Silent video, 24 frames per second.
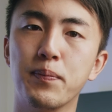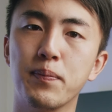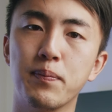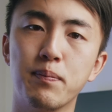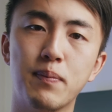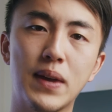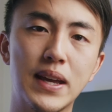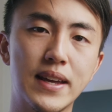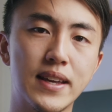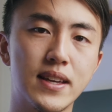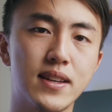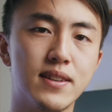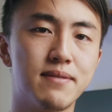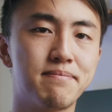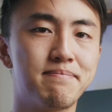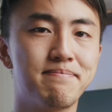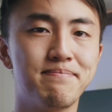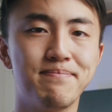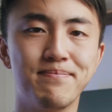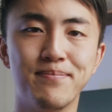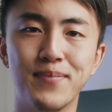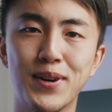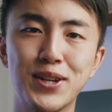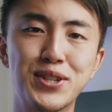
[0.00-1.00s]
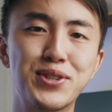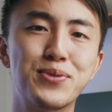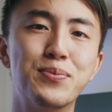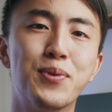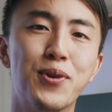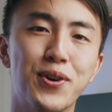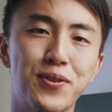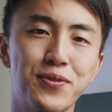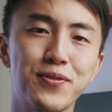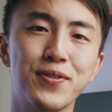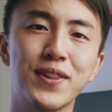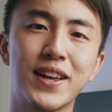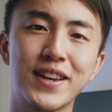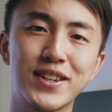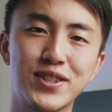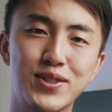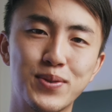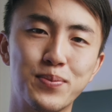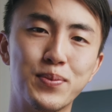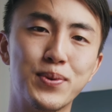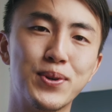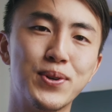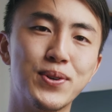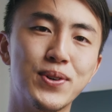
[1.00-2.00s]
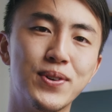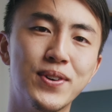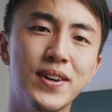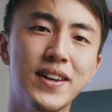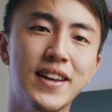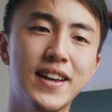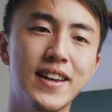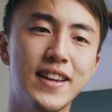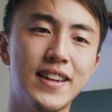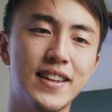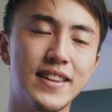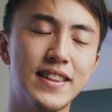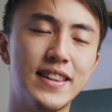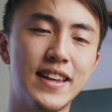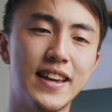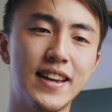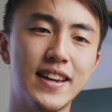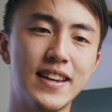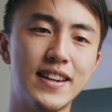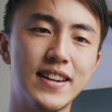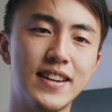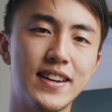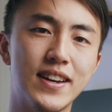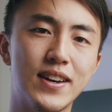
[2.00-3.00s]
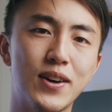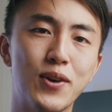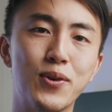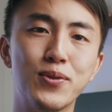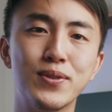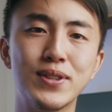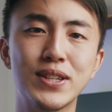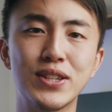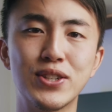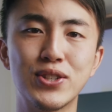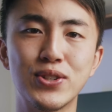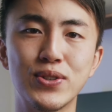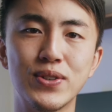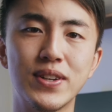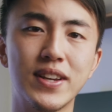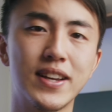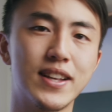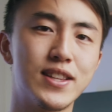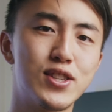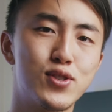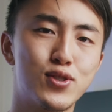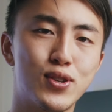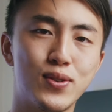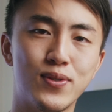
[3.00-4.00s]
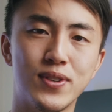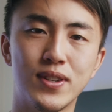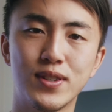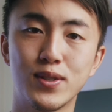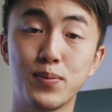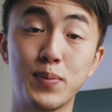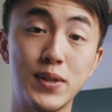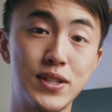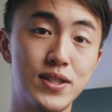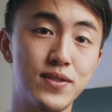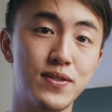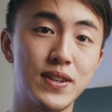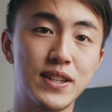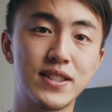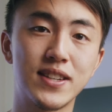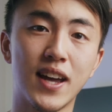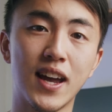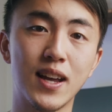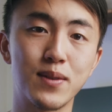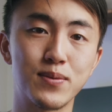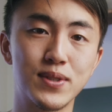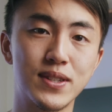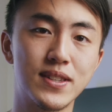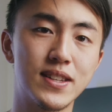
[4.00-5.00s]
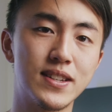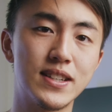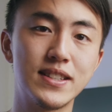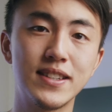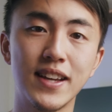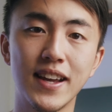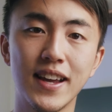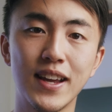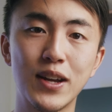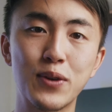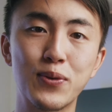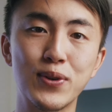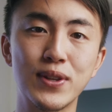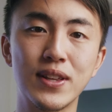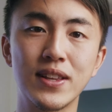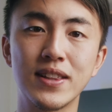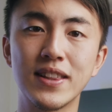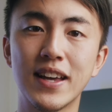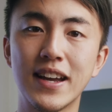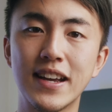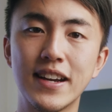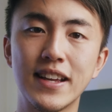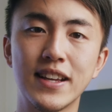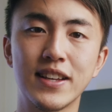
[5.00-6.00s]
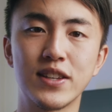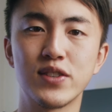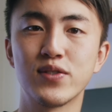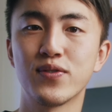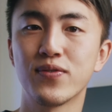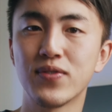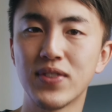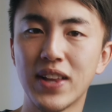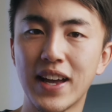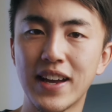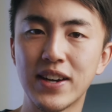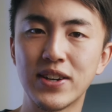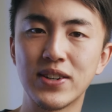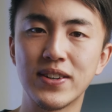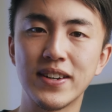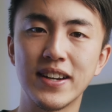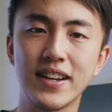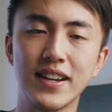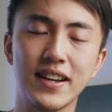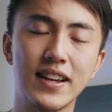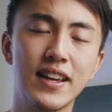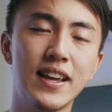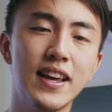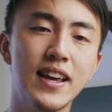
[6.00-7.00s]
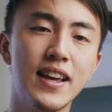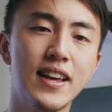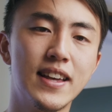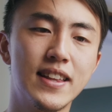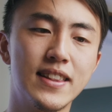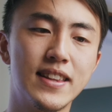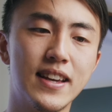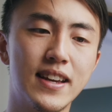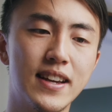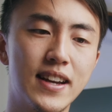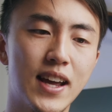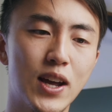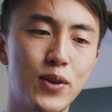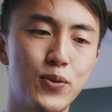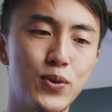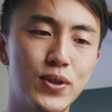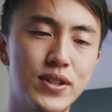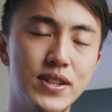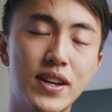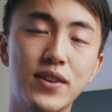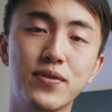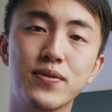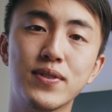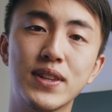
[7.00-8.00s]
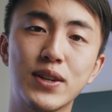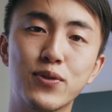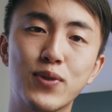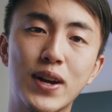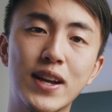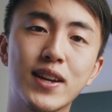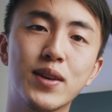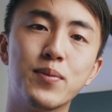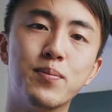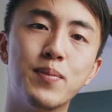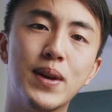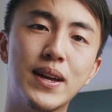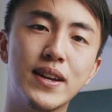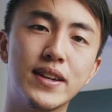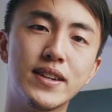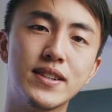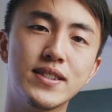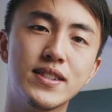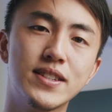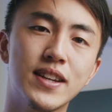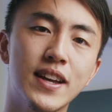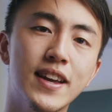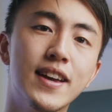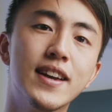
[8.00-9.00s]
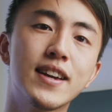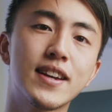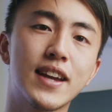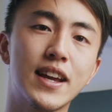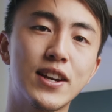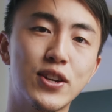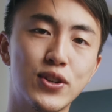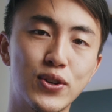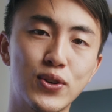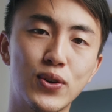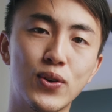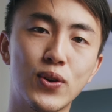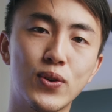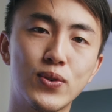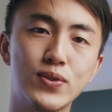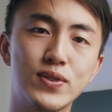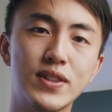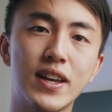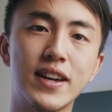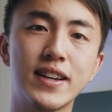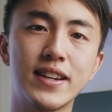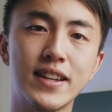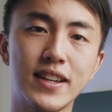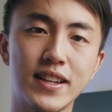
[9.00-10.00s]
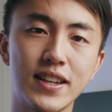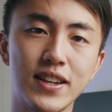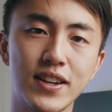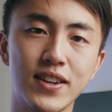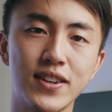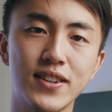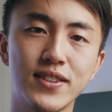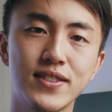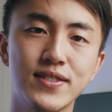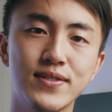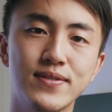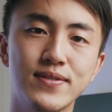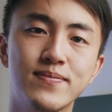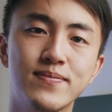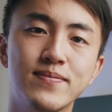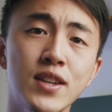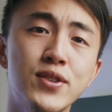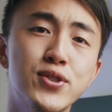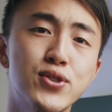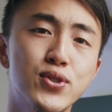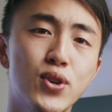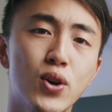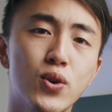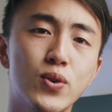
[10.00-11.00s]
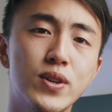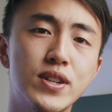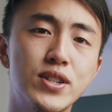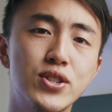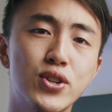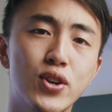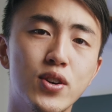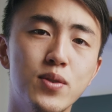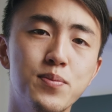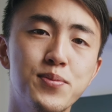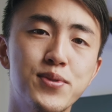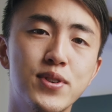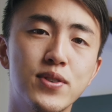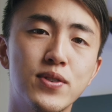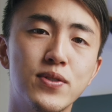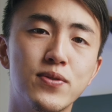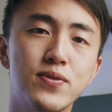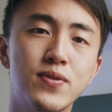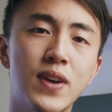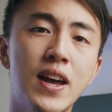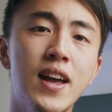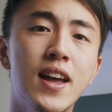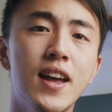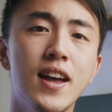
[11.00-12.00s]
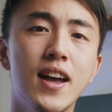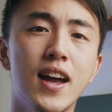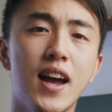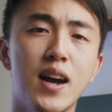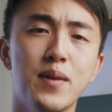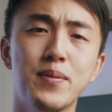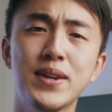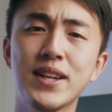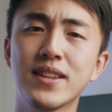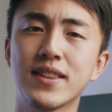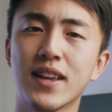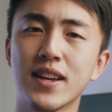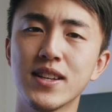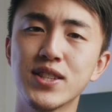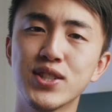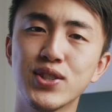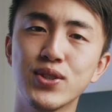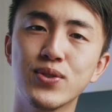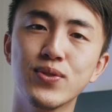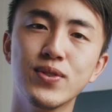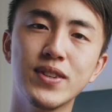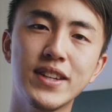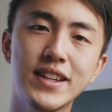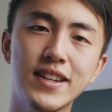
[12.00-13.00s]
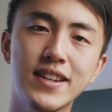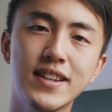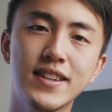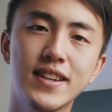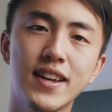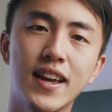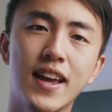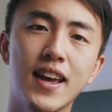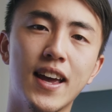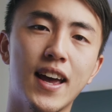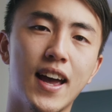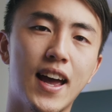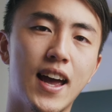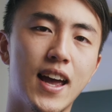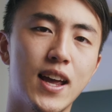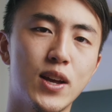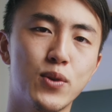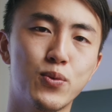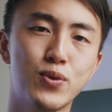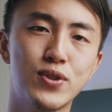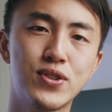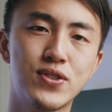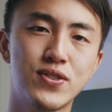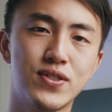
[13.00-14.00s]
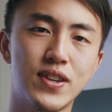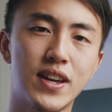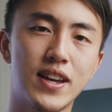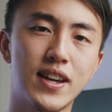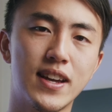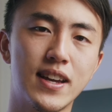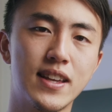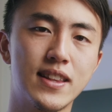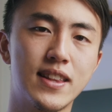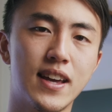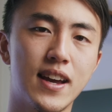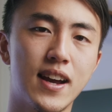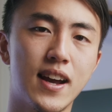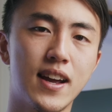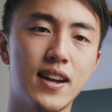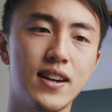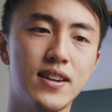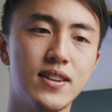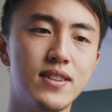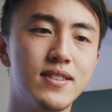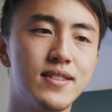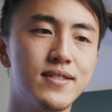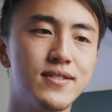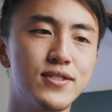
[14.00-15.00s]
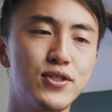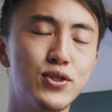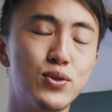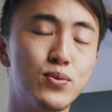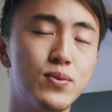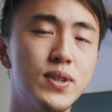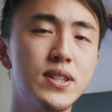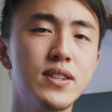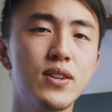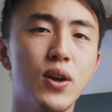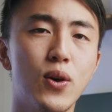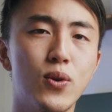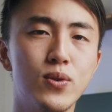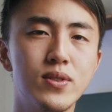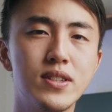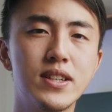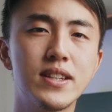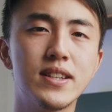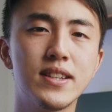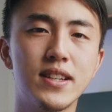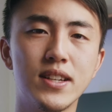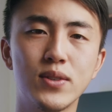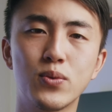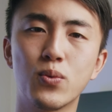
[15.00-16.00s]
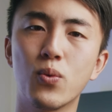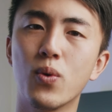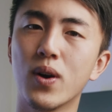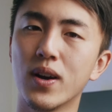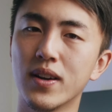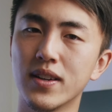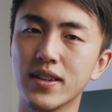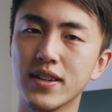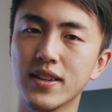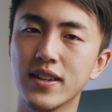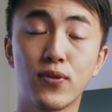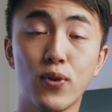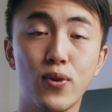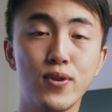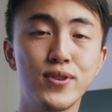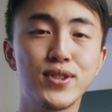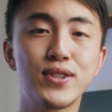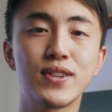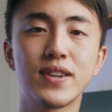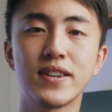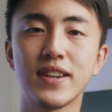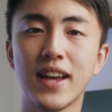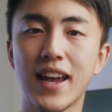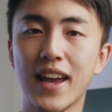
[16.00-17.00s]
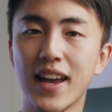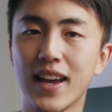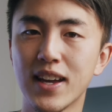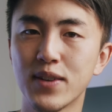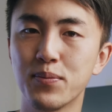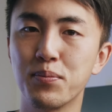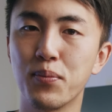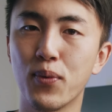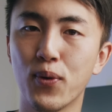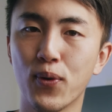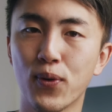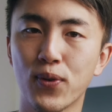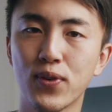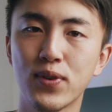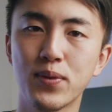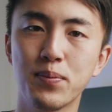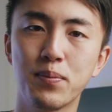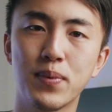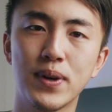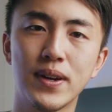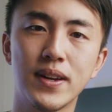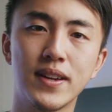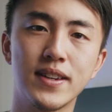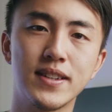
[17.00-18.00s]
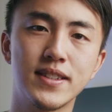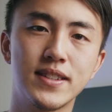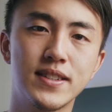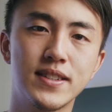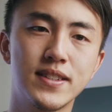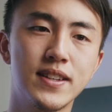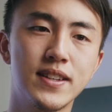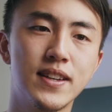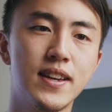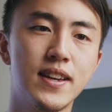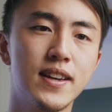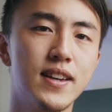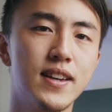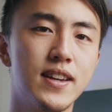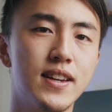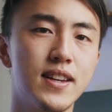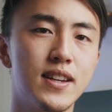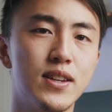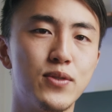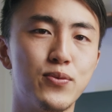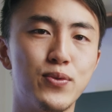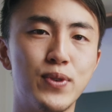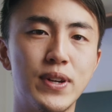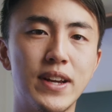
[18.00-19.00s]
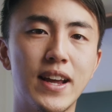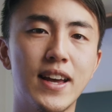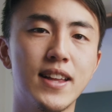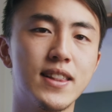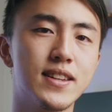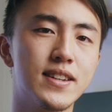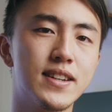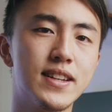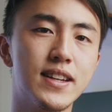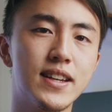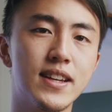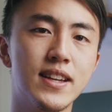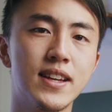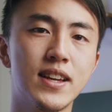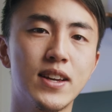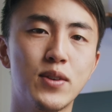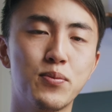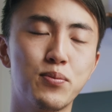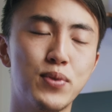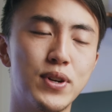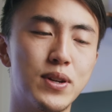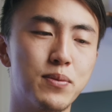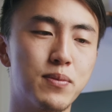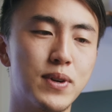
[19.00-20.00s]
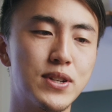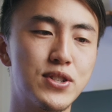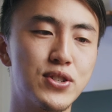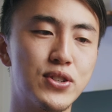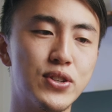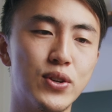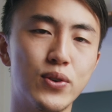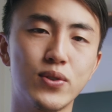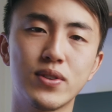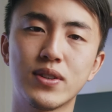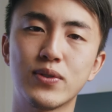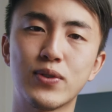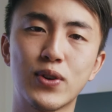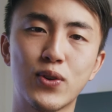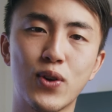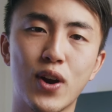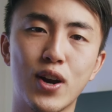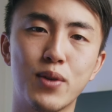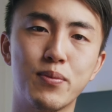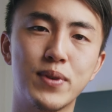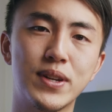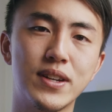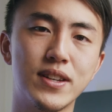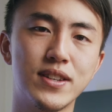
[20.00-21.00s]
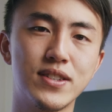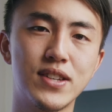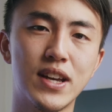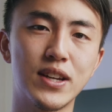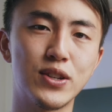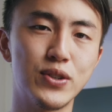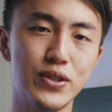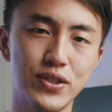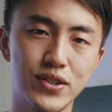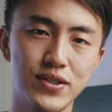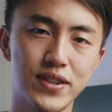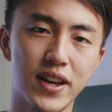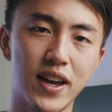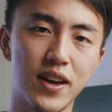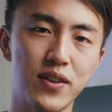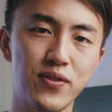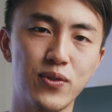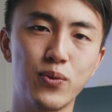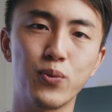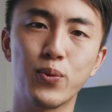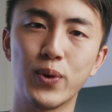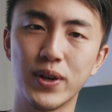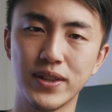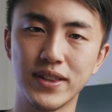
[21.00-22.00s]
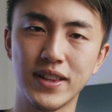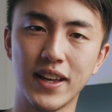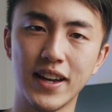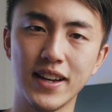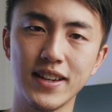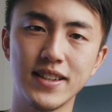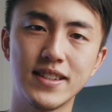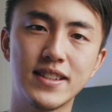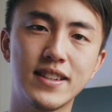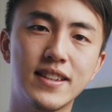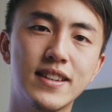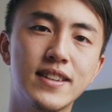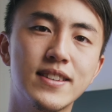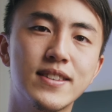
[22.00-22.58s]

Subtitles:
make it much more flexible than only shooting in specific times of the day where the lighting is flattering, then I would definitely recommend getting your own lighting gear. So in terms of how many lights you need, I would say that you really only need one. Of course, you can add more, but in reality, pretty much the only requirement is that you just have one light.